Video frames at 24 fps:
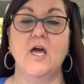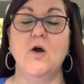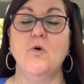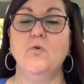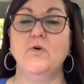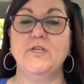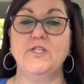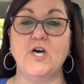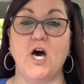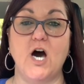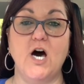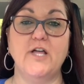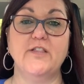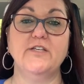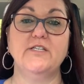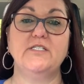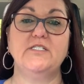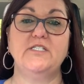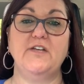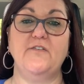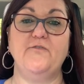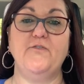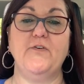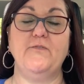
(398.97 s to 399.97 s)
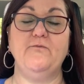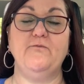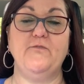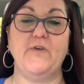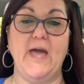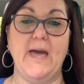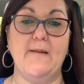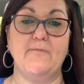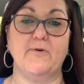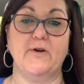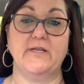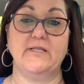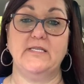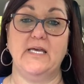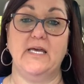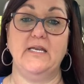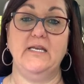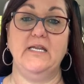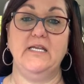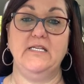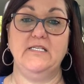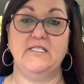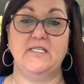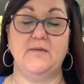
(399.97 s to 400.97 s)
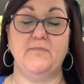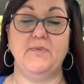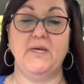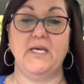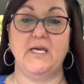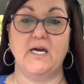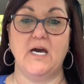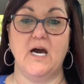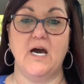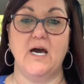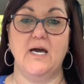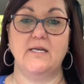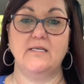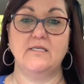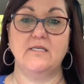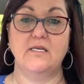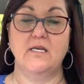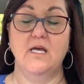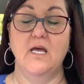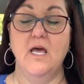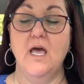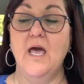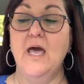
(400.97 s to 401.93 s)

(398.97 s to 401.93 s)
with all this different fabric that needs to be cut.